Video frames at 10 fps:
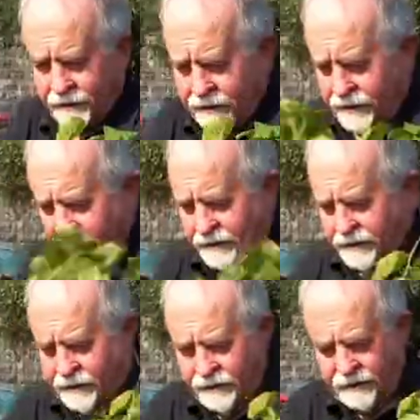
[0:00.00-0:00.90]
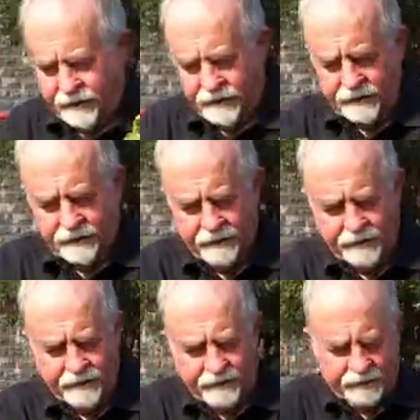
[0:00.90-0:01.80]

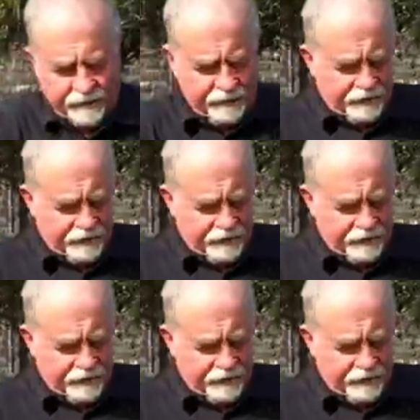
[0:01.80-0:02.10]
(silence)